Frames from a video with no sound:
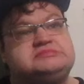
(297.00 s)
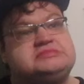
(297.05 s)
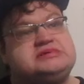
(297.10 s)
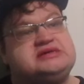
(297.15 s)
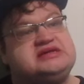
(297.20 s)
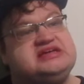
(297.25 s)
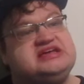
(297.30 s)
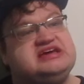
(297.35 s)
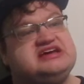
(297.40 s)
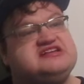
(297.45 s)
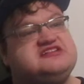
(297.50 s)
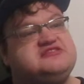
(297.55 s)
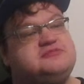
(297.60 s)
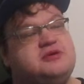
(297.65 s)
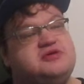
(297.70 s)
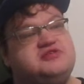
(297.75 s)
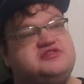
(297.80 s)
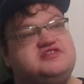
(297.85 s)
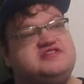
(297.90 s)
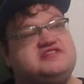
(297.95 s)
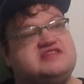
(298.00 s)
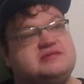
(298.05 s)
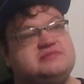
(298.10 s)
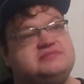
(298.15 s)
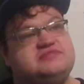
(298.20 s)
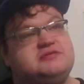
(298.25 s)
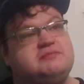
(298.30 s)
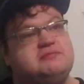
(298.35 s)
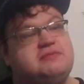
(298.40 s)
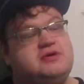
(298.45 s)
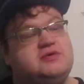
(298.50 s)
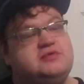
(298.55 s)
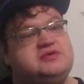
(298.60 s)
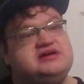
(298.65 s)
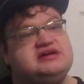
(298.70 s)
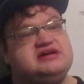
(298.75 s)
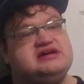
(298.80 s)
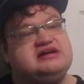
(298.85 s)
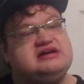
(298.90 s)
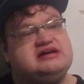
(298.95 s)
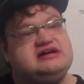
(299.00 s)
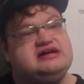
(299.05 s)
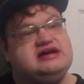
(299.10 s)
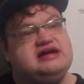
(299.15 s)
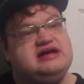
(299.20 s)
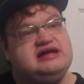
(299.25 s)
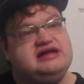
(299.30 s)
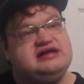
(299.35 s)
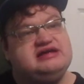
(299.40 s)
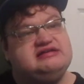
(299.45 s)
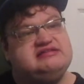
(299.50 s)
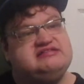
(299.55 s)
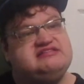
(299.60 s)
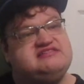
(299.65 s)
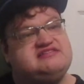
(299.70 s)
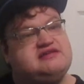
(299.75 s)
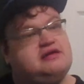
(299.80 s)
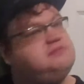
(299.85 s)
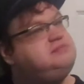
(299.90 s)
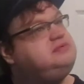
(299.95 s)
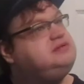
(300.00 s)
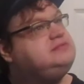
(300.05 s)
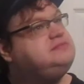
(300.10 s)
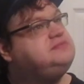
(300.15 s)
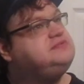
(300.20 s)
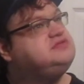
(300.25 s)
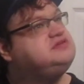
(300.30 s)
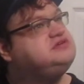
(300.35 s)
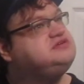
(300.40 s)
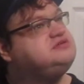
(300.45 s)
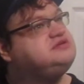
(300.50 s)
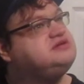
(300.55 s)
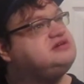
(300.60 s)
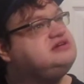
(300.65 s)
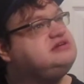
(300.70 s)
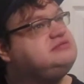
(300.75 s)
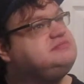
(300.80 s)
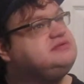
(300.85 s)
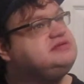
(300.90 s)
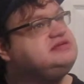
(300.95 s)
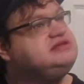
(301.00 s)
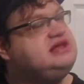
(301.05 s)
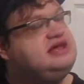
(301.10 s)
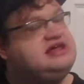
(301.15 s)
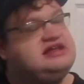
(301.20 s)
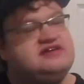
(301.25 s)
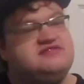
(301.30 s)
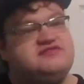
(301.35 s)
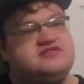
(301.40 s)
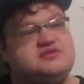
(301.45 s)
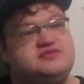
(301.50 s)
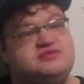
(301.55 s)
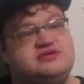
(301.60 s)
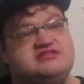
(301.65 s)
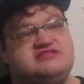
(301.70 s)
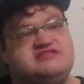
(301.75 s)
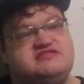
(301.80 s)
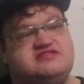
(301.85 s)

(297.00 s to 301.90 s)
he exposes them to Mona, and some people agree, but not everyone,